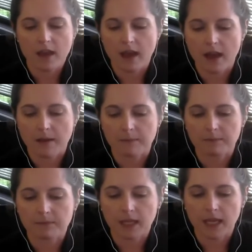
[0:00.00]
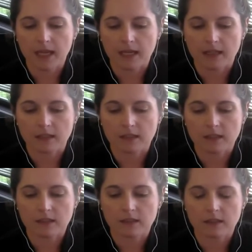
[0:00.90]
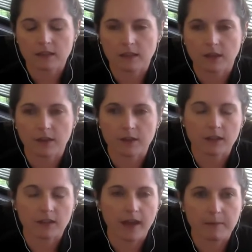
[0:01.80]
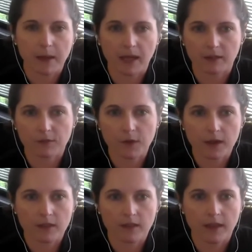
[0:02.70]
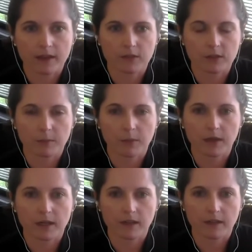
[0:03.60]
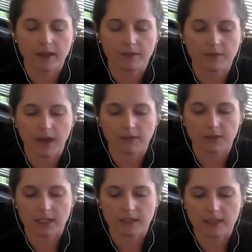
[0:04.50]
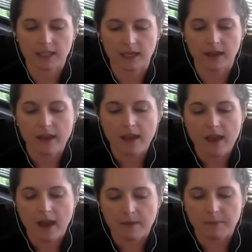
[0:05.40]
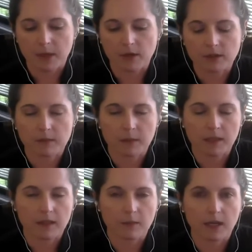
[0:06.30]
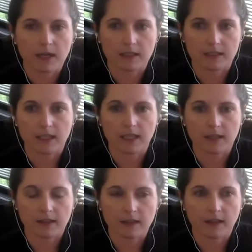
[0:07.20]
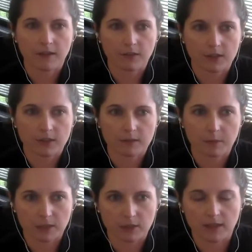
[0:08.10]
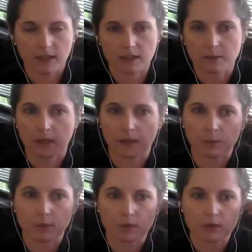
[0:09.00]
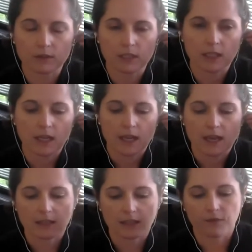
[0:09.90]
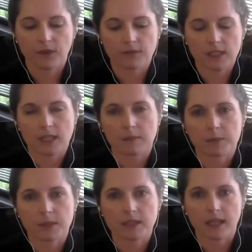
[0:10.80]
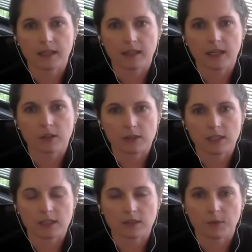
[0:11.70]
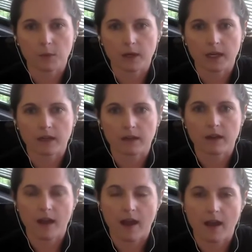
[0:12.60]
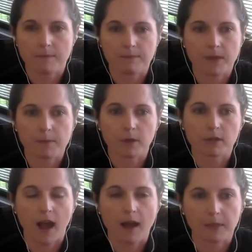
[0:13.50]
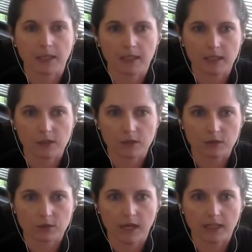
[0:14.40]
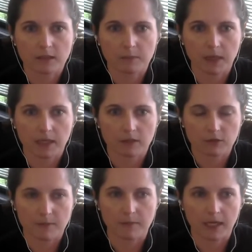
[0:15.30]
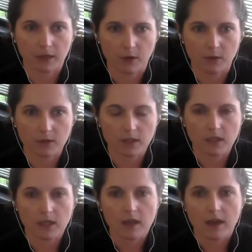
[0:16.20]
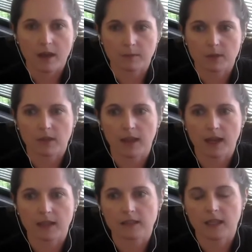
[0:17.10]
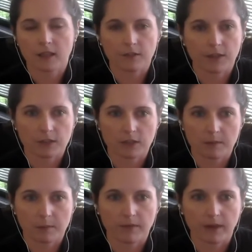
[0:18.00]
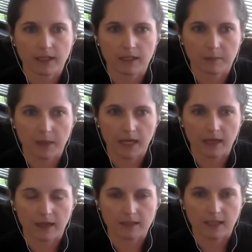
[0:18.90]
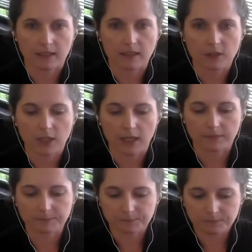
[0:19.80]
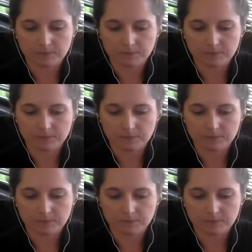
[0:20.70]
And, you know, there's a lot of back and forth, a lot of support, a lot of advocacy, but ultimately what is in the governor's budget that's been approved is a 15% increase for the most commonly used direct treatment code. So that intervention provided by a technician.